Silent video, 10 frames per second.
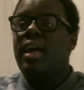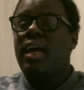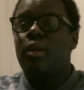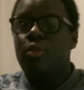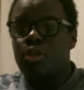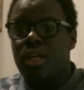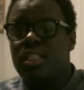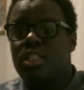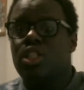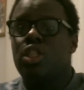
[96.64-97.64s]
and we
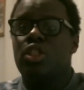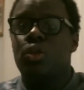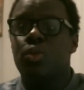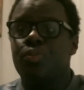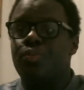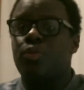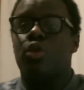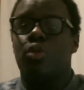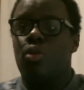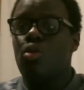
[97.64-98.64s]
transition into
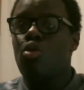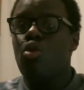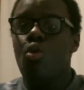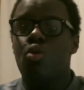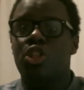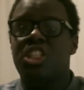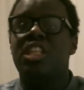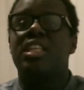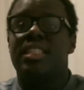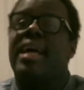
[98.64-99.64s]
what
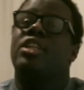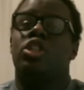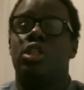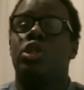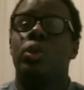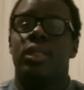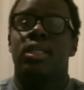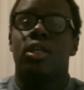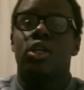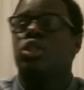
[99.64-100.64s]
Shin is actually doing.
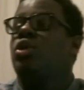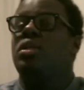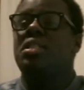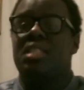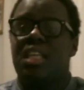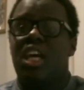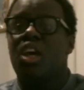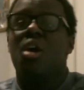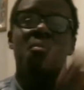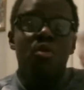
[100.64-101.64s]
So he's saying,
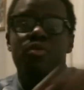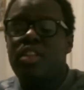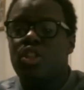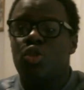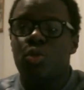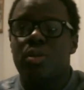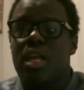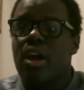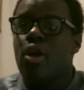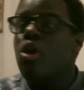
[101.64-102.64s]
move these troops
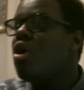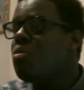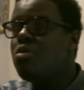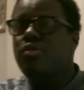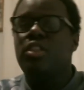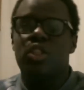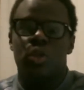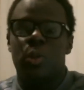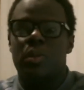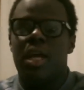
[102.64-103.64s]
there, move these
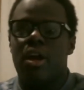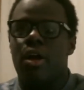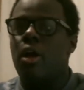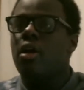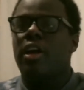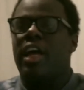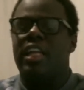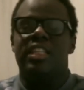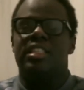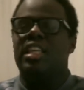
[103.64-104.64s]
troops there. And
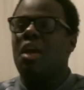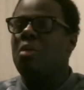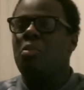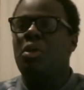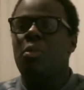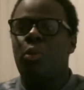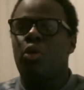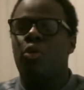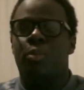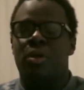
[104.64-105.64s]
he's naming
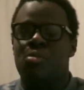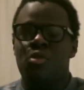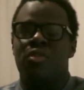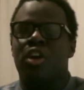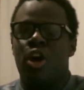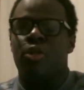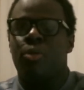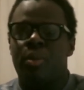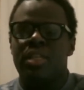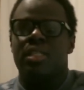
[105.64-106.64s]
people, but moving other
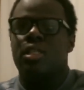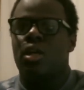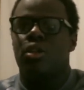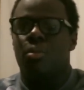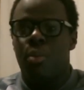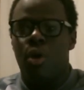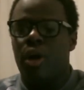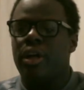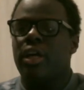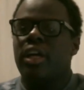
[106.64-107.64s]
pieces on the board